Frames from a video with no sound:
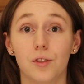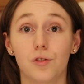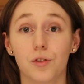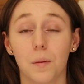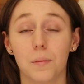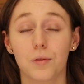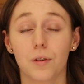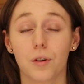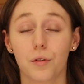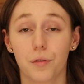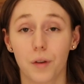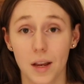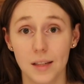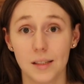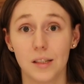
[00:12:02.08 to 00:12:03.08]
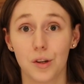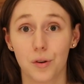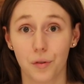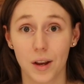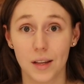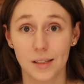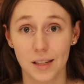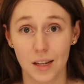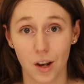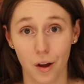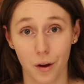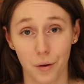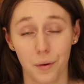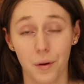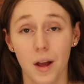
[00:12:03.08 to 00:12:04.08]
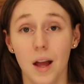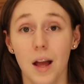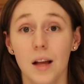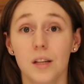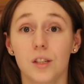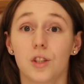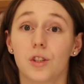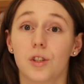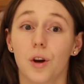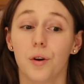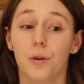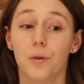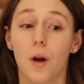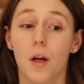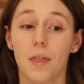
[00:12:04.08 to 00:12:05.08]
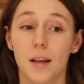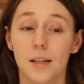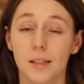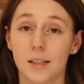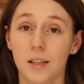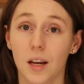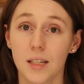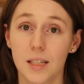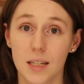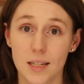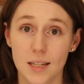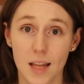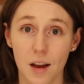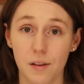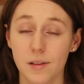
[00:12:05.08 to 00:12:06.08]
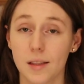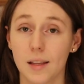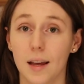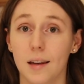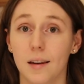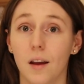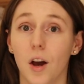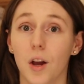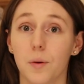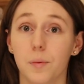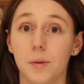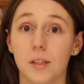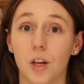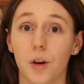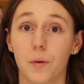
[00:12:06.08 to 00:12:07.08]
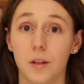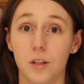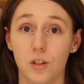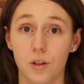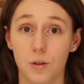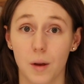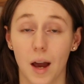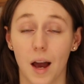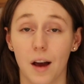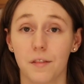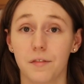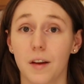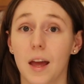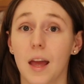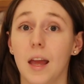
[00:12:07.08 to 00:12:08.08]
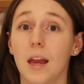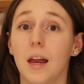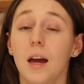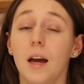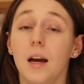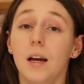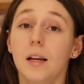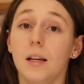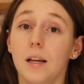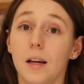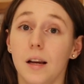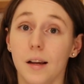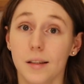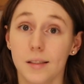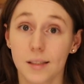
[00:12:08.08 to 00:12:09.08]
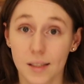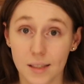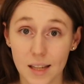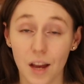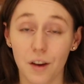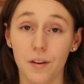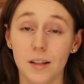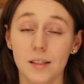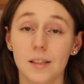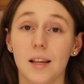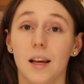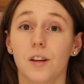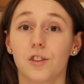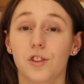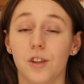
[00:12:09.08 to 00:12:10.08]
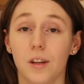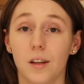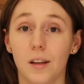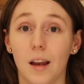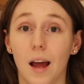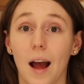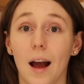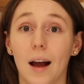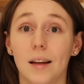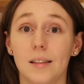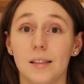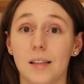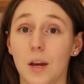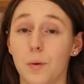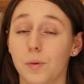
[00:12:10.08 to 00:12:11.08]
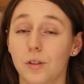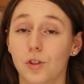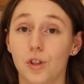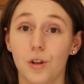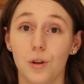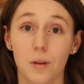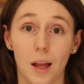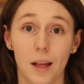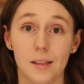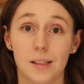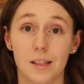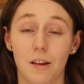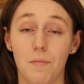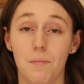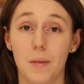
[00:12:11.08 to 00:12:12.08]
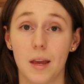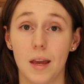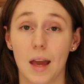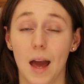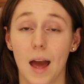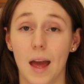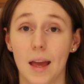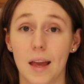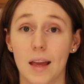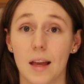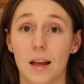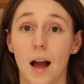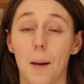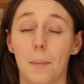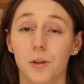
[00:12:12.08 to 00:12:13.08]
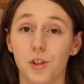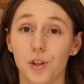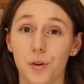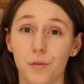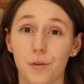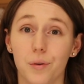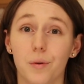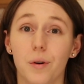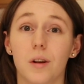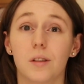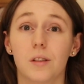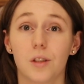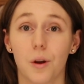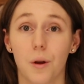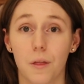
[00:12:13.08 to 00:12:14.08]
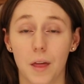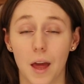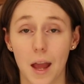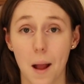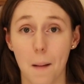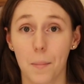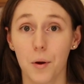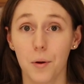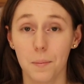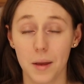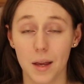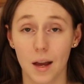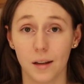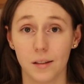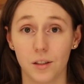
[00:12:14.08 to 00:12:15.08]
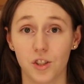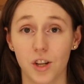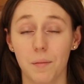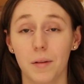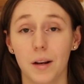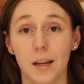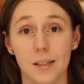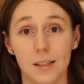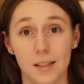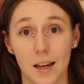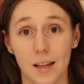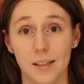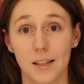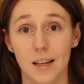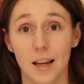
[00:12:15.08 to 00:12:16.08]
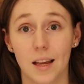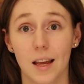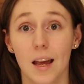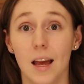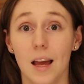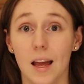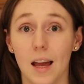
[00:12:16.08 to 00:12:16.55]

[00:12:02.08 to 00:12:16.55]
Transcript: had dropped crazy crazy low so they decided there and then I was going to have a cesarean section and it was too late to give me a epidural so they put me under general anaesthetic